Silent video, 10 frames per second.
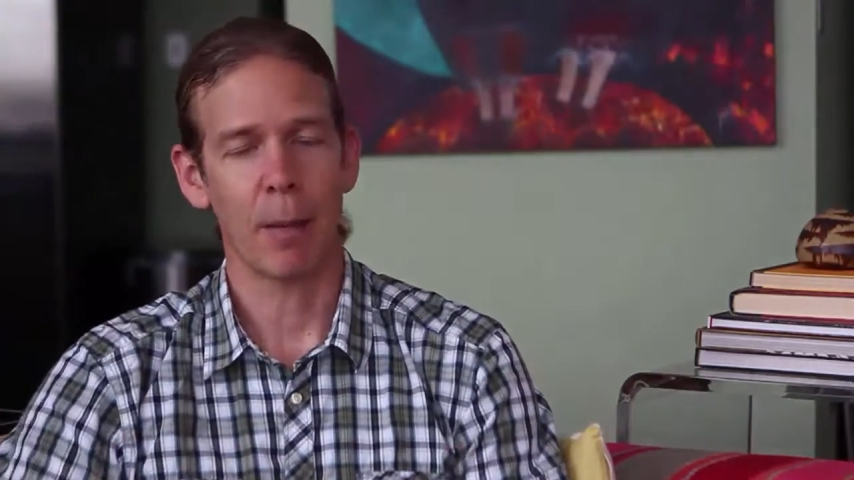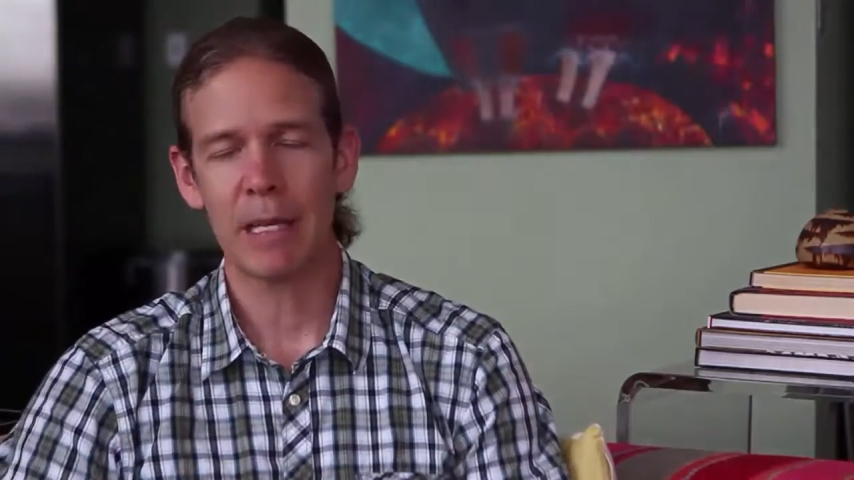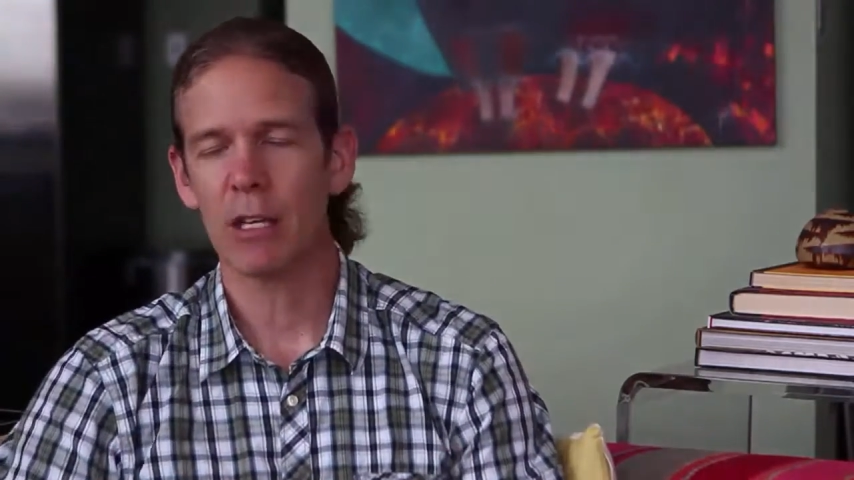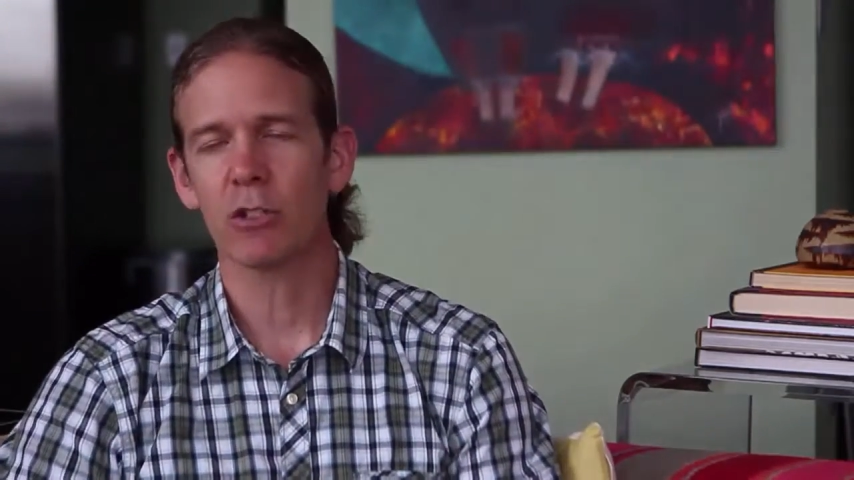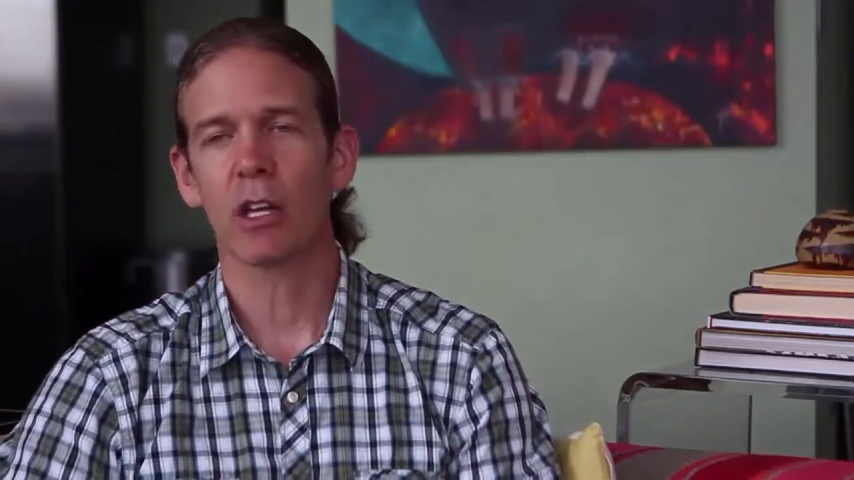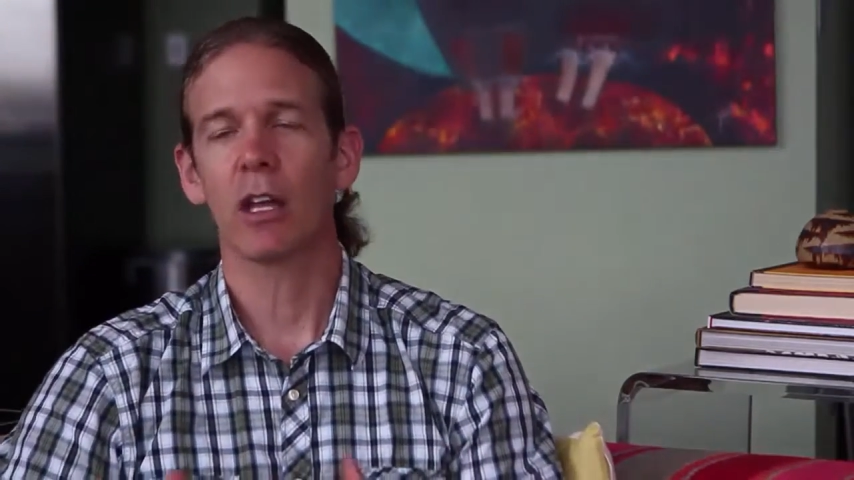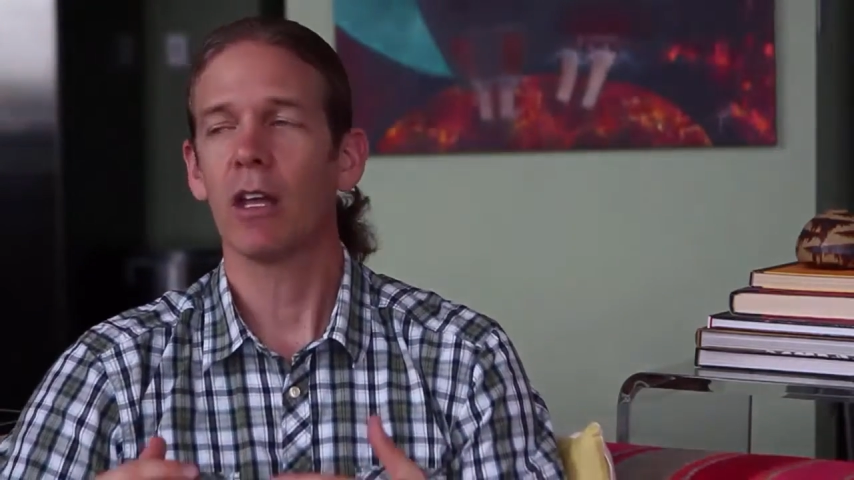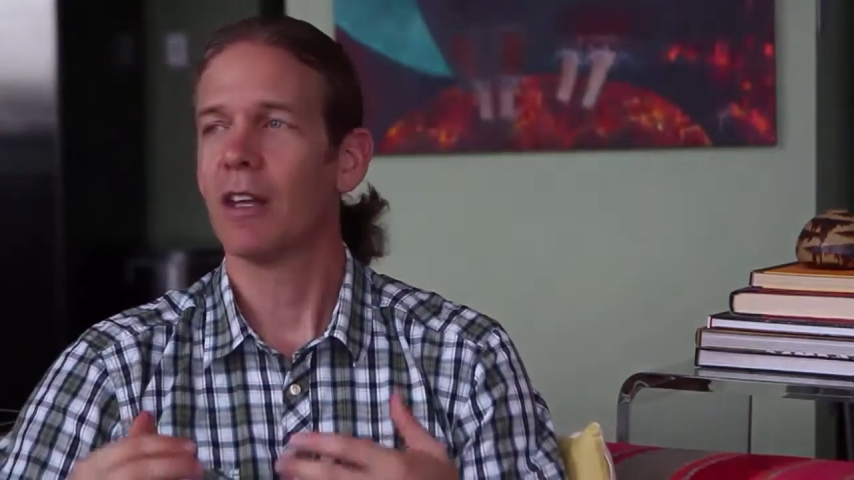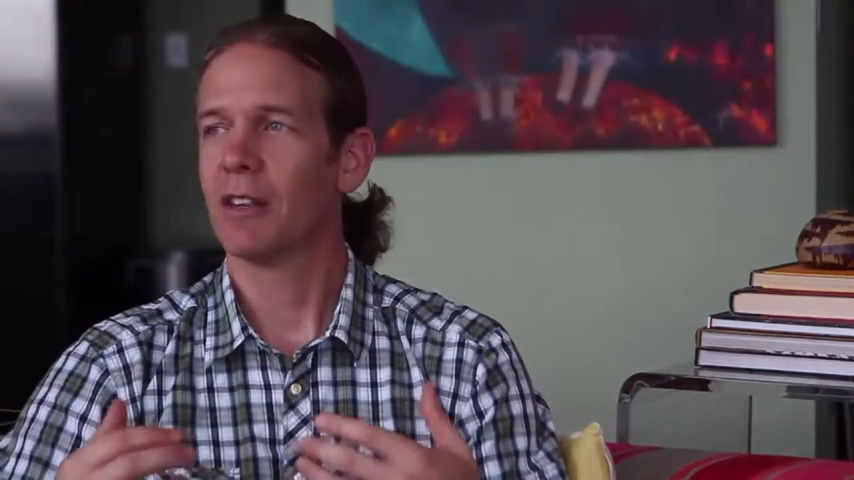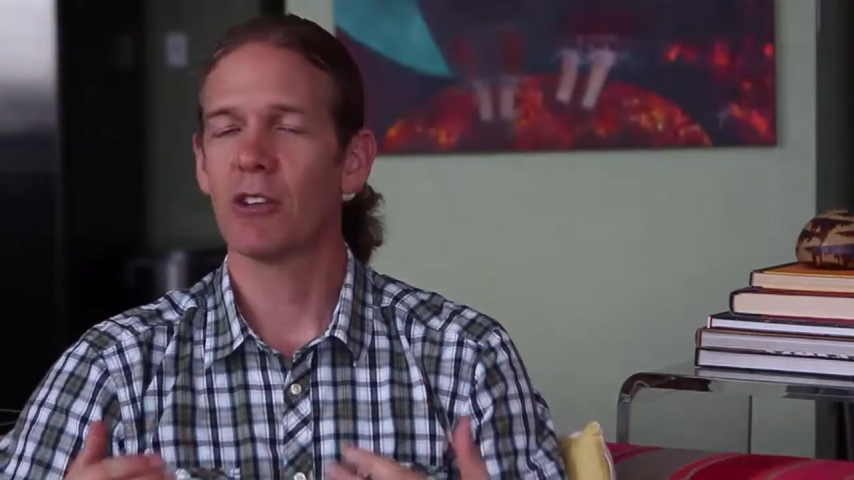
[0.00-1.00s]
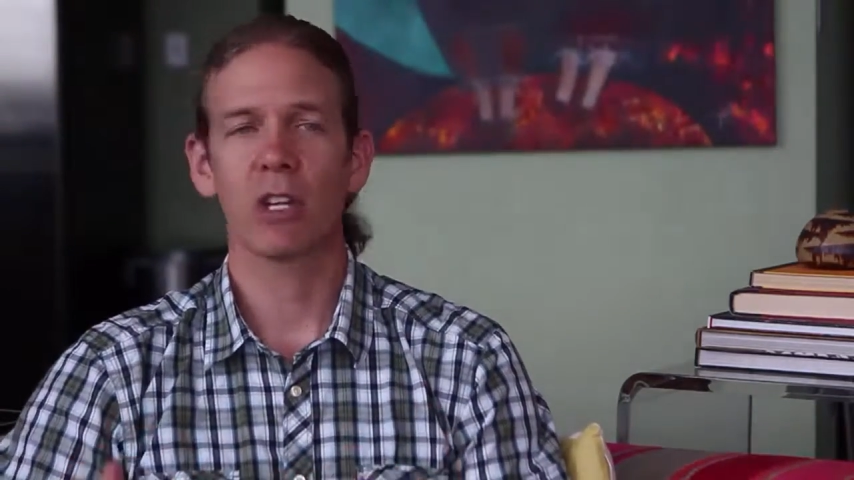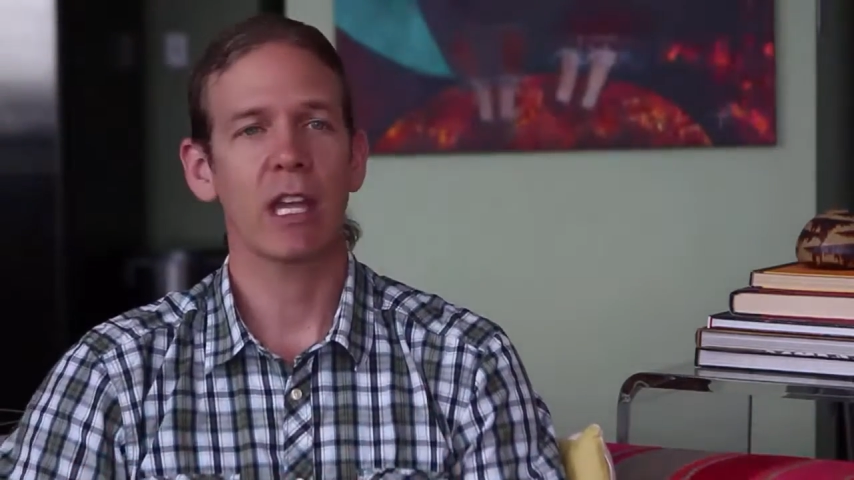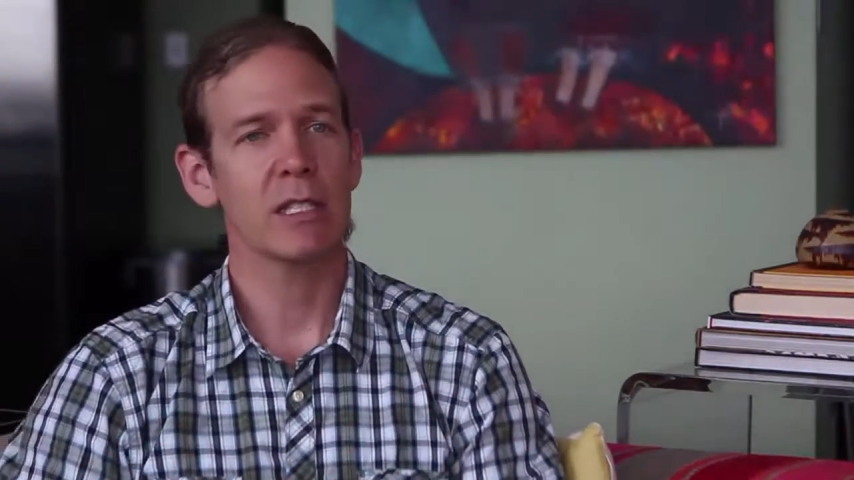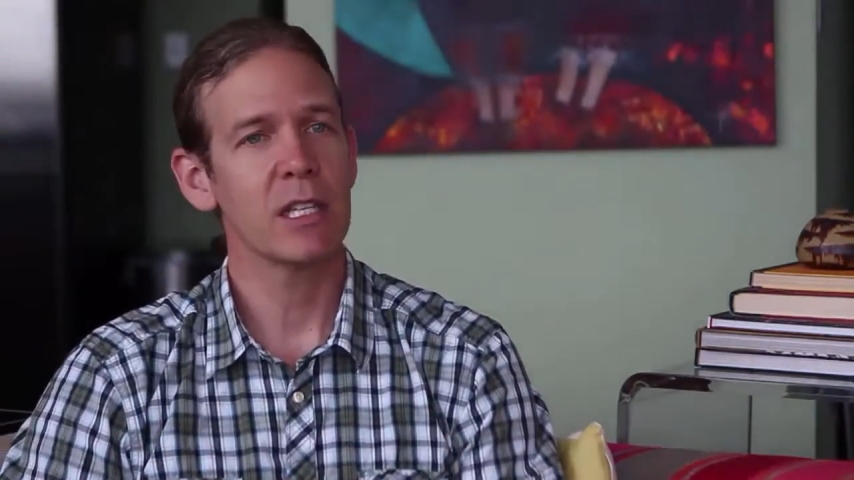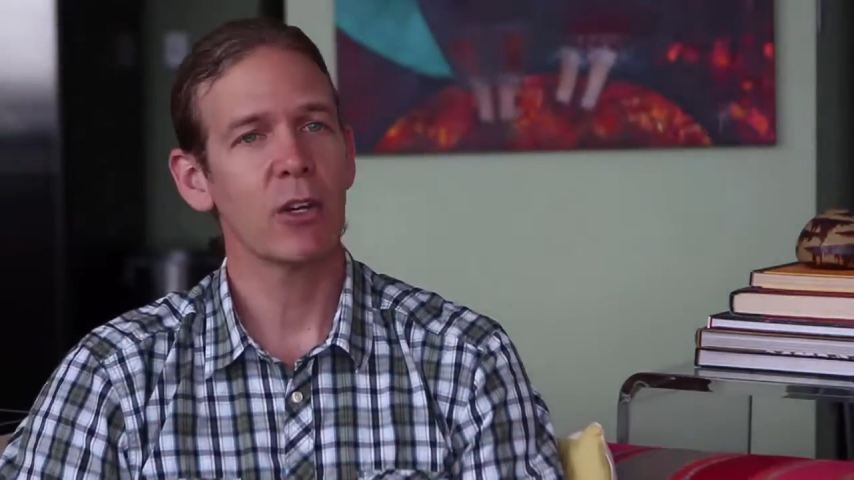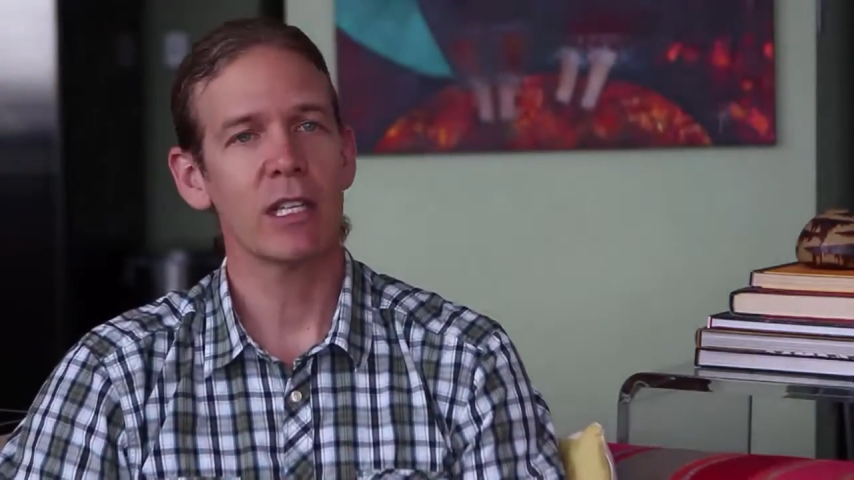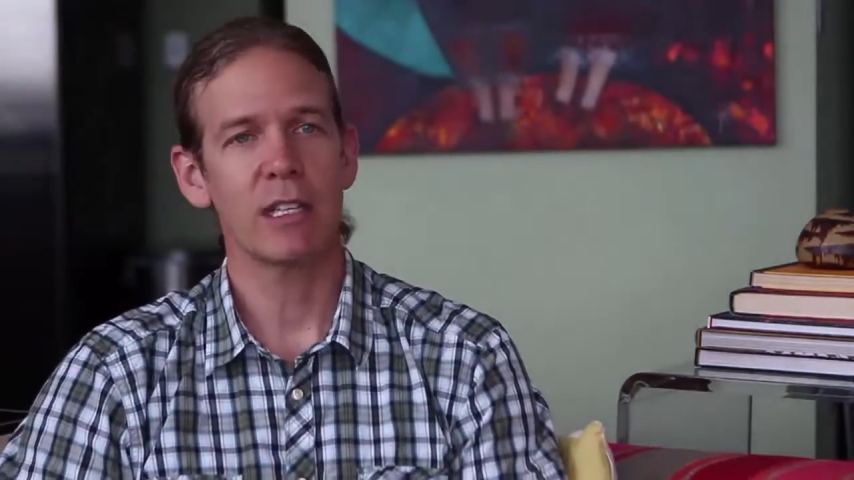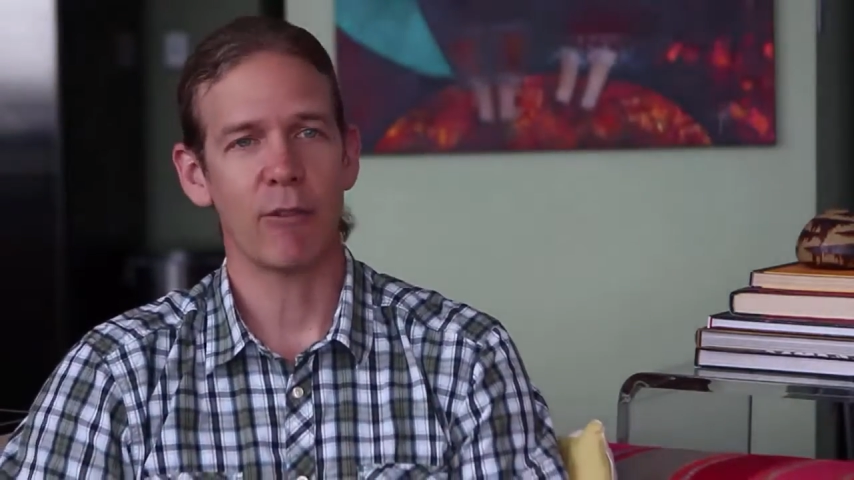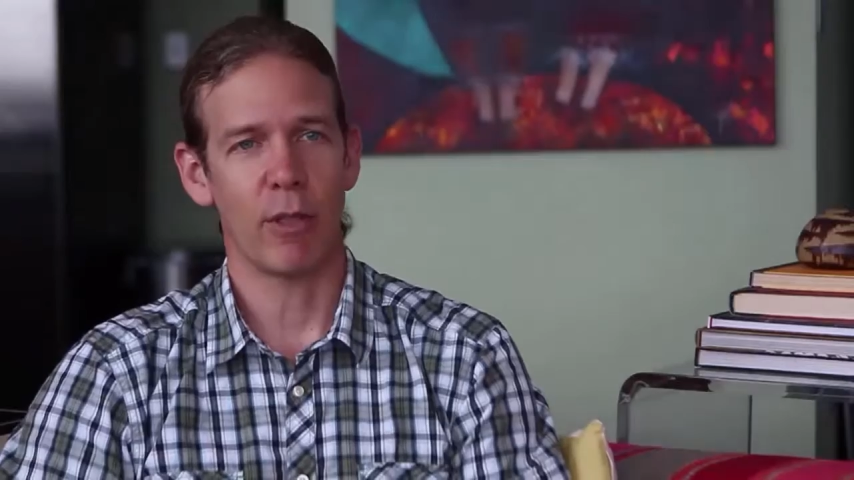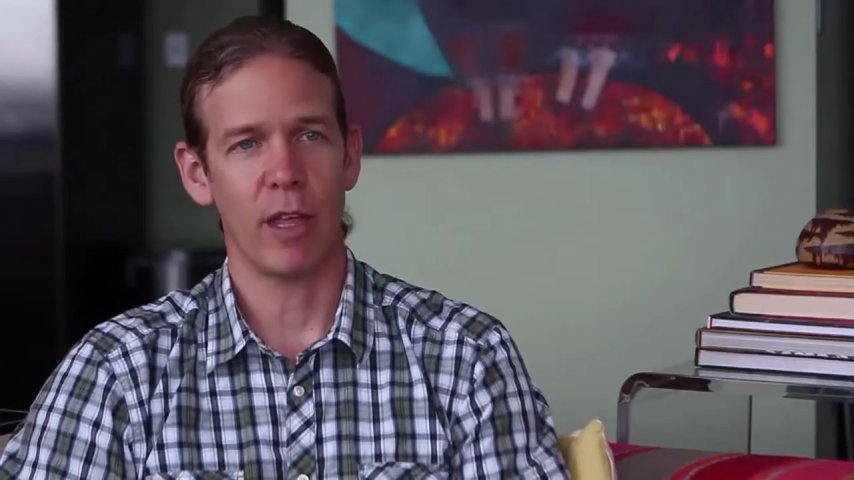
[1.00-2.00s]
I mean, there's a
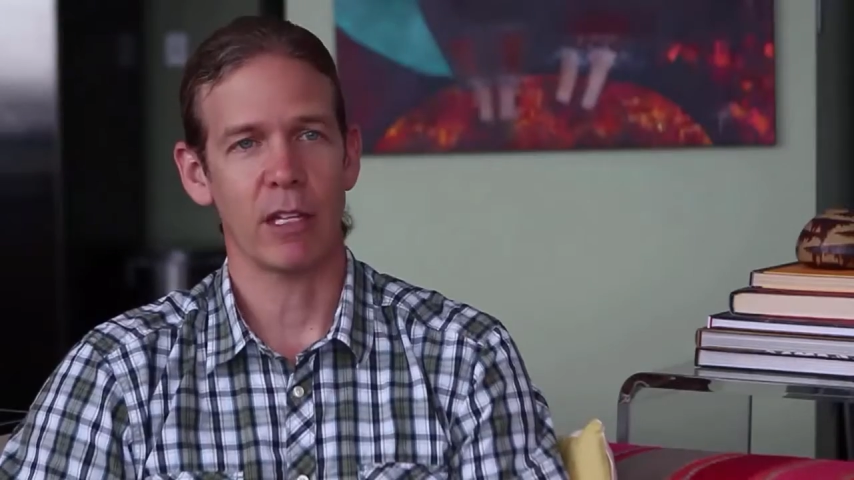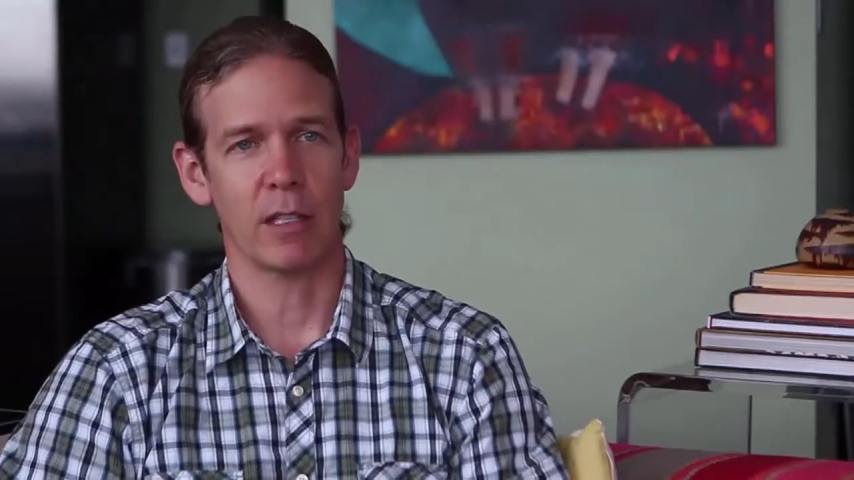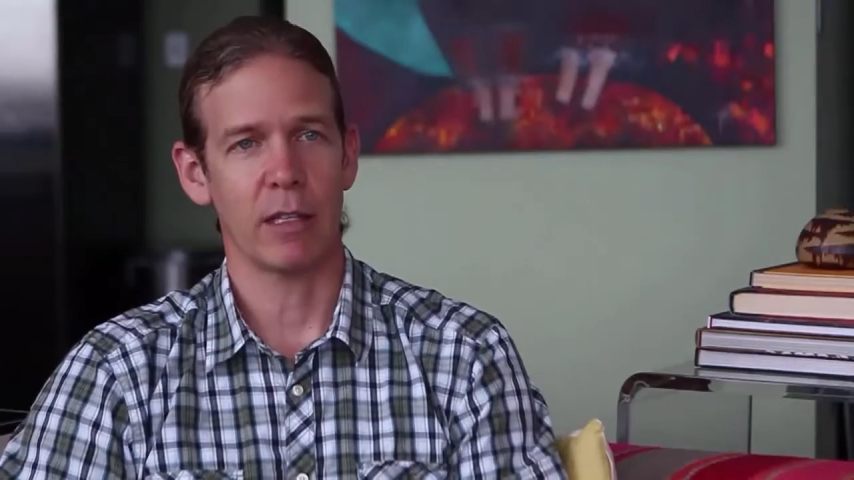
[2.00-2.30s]
gazillion different things